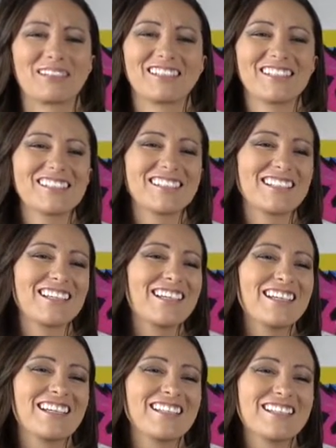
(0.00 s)
It's
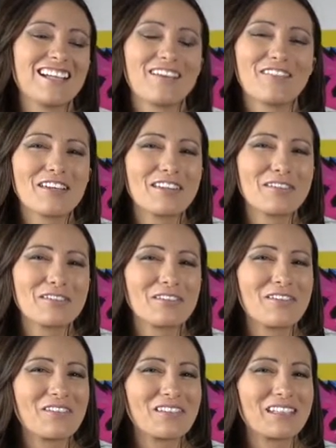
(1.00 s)
not one of those
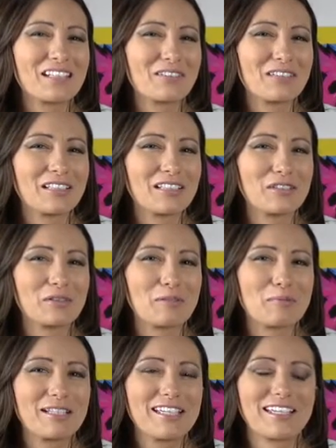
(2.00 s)
notes that I really
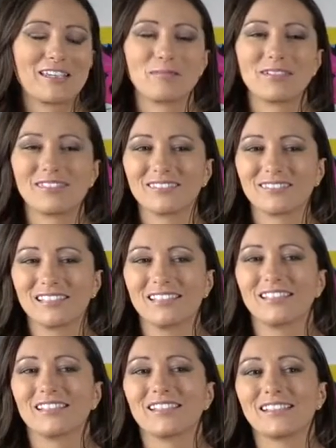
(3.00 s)
enjoy playing. I mean,
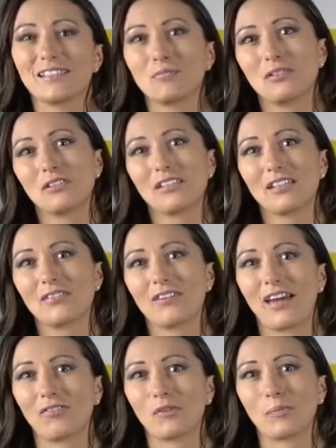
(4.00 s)
it's in music, we
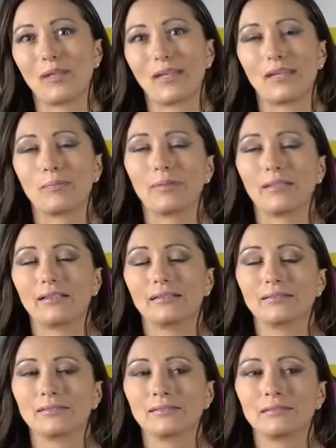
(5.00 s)
have to play it, but
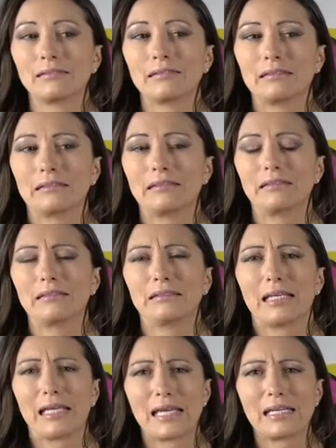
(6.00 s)

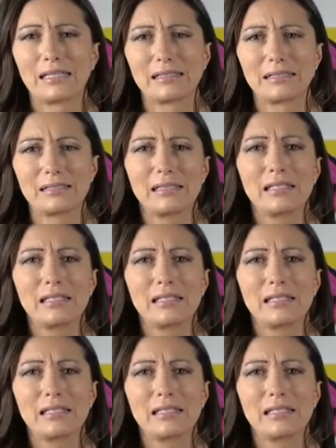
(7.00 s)
I hate it.